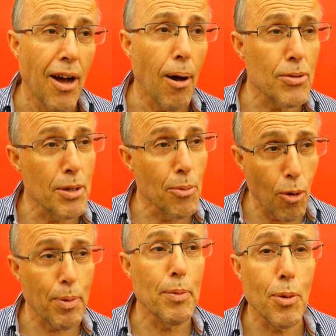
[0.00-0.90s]
Obviously,
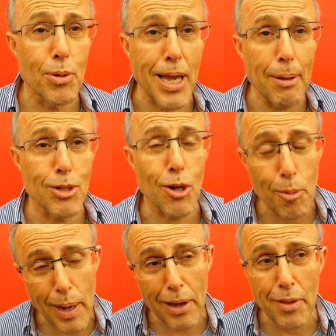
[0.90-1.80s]
more people were sceptical
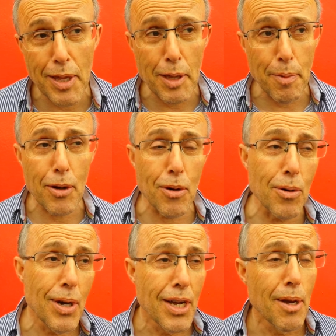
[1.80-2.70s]
about the
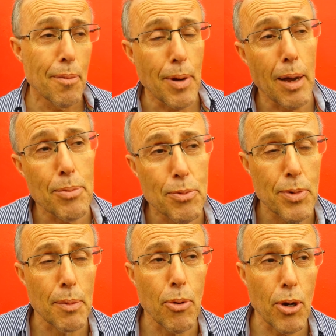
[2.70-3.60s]
Buckle
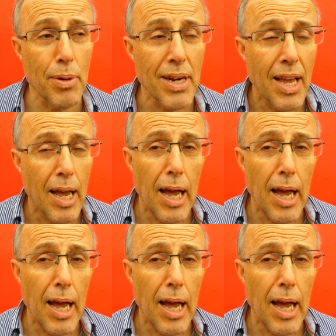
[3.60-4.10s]
appointment.